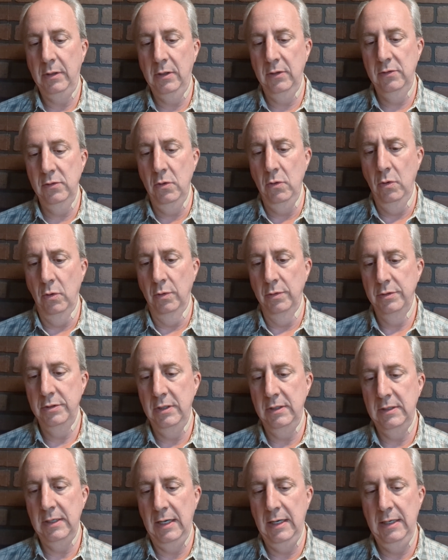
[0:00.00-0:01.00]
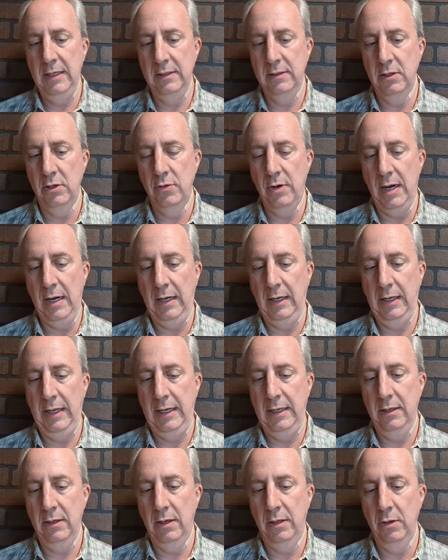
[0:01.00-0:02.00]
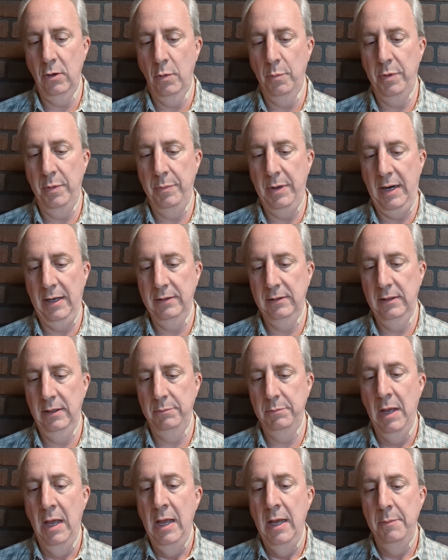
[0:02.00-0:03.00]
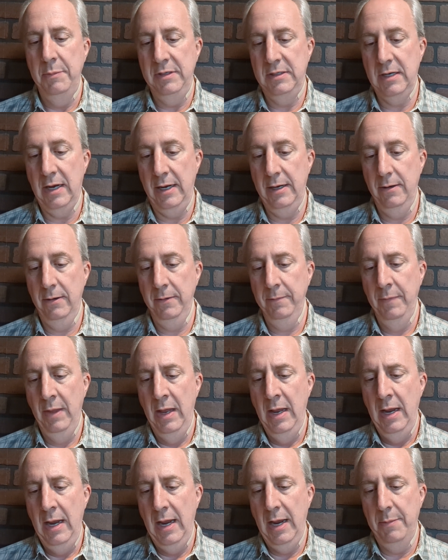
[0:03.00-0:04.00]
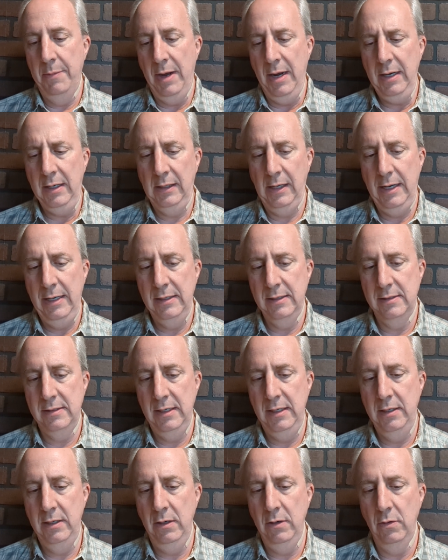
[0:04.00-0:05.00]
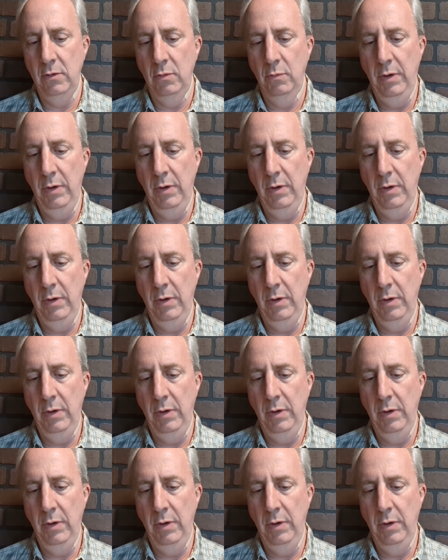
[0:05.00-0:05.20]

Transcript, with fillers: Kazul, she said, as the dragon landed on the open path beside her, am I glad to see you.